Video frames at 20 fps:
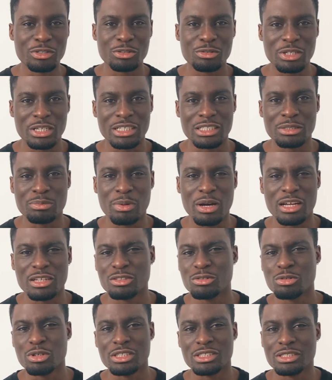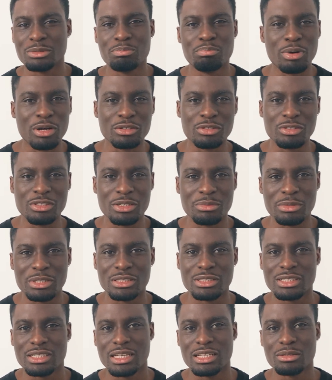trainers, but I thought I'd just bundle them in
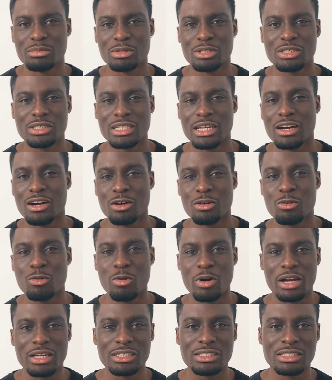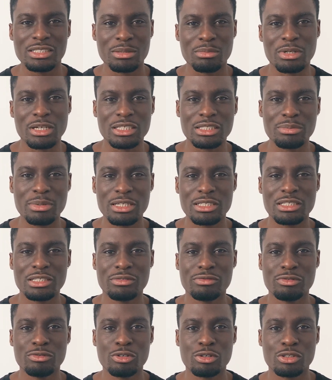together because they are quite similar, especially if
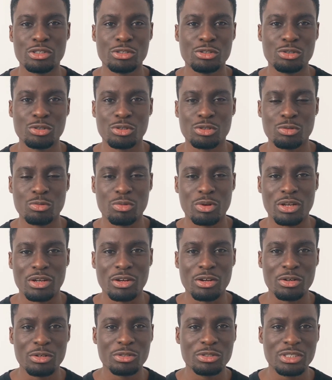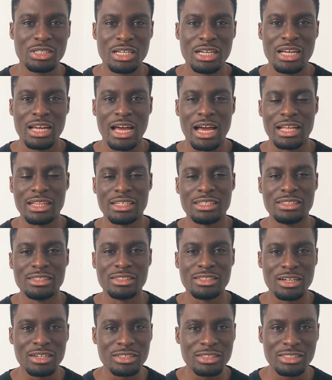you've got the Jordan 1 lows and the
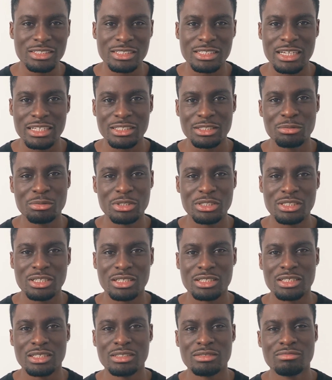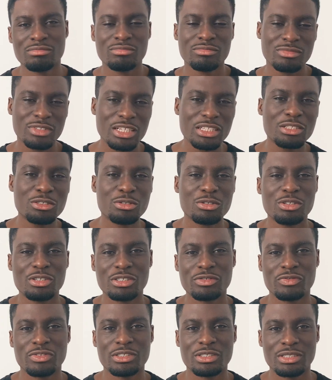Dunks next to each other. They do
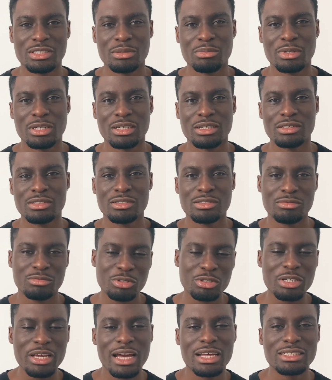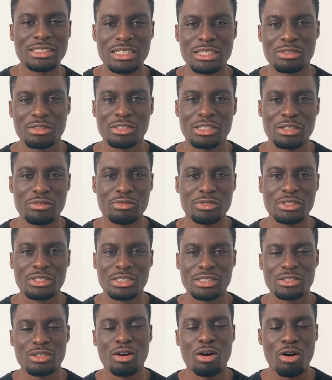look similar. You can tell the
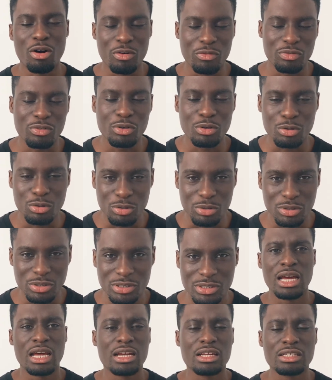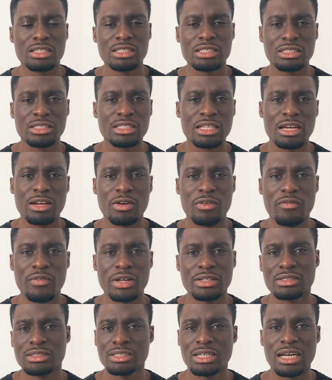differences, of course, and I think they're a
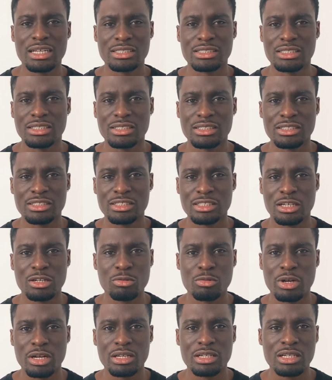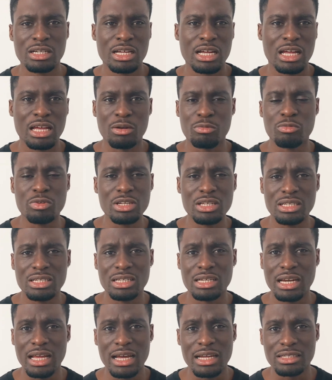fantastic silhouette, and I'm really
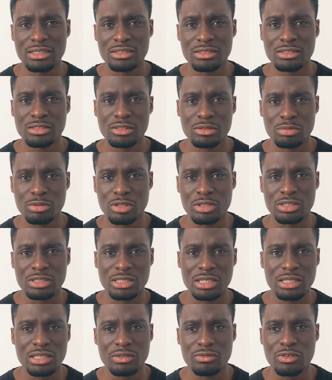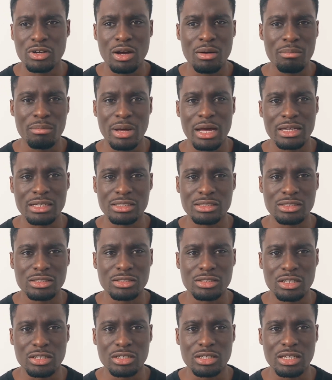glad, to be honest, that they've come back into
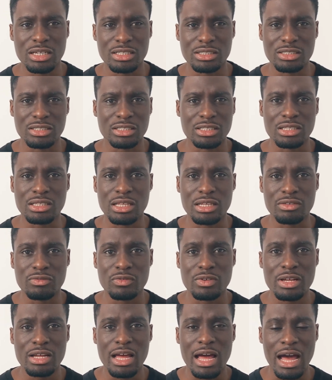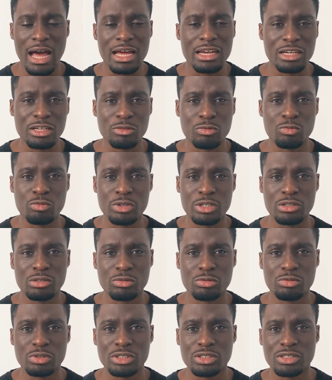circulation and they've had a real
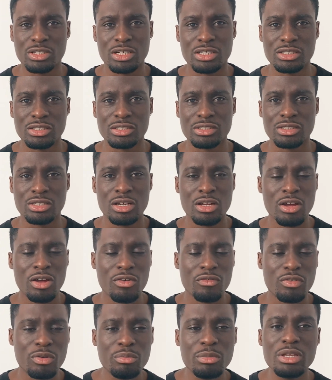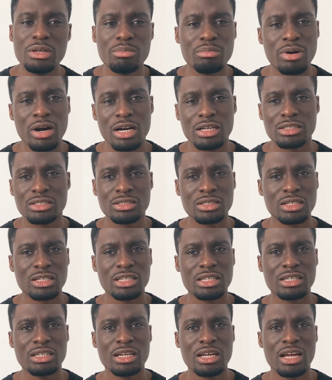resurgence. For me
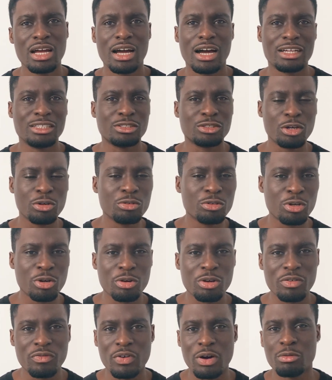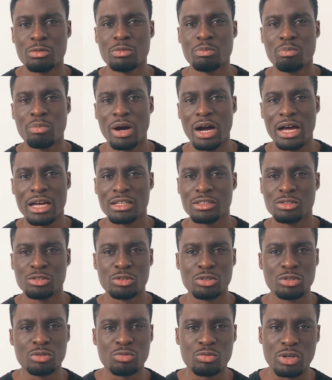personally, I don't know if I would buy
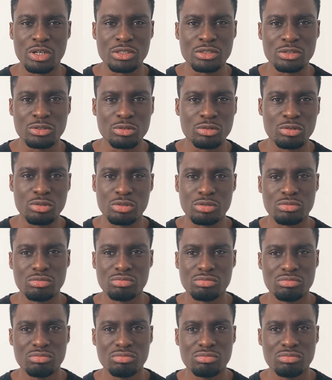Jordan 1s or